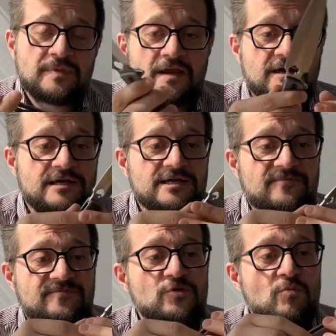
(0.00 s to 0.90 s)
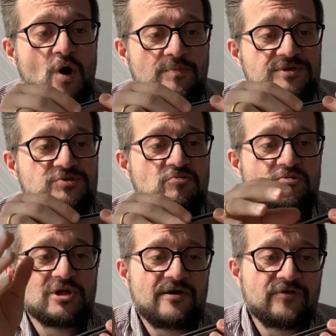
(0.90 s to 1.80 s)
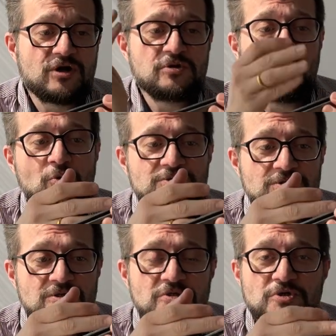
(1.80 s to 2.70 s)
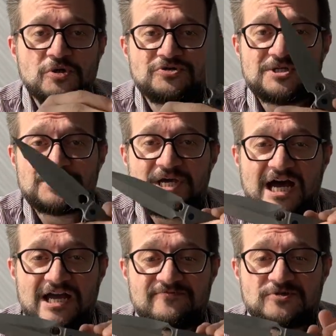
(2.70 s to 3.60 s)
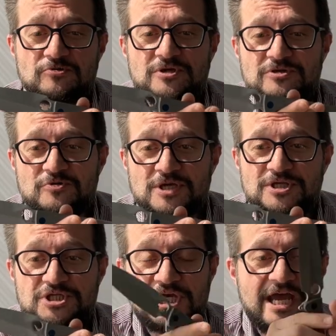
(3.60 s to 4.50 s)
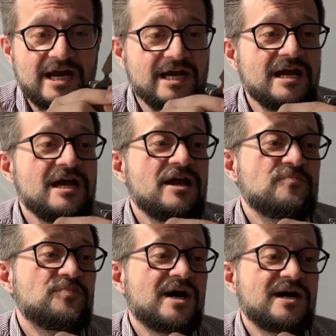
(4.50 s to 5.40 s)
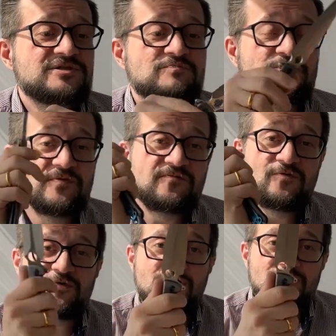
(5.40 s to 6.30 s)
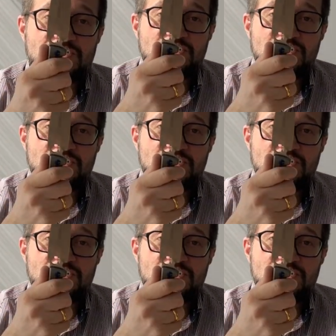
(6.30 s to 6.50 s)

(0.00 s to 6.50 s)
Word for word: Uh, in a few moments we will have a closer look on this knife so that you can check but before I will